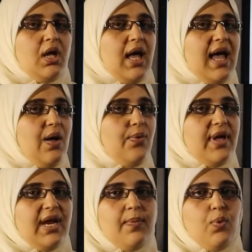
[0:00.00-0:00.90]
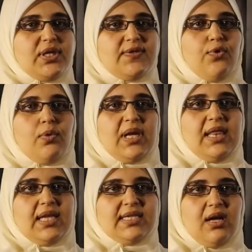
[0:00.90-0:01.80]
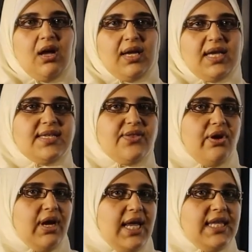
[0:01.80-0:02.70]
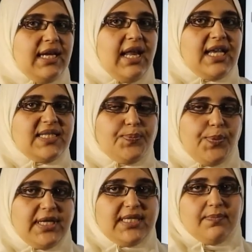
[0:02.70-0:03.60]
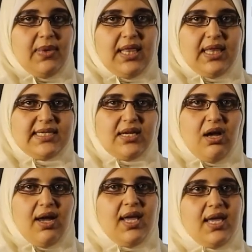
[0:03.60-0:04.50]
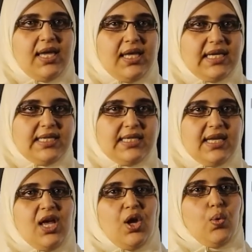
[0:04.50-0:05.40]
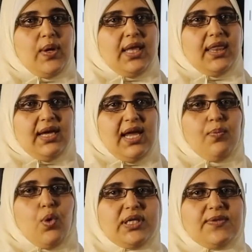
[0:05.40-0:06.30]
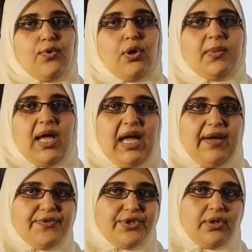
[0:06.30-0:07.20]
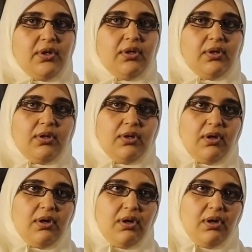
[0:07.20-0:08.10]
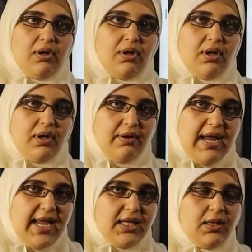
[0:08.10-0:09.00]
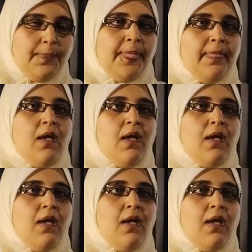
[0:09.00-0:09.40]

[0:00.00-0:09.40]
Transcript: How the rainbow is formed in the sky? Is there any glass prism in the sky? Yes, the rainbow is formed after rain.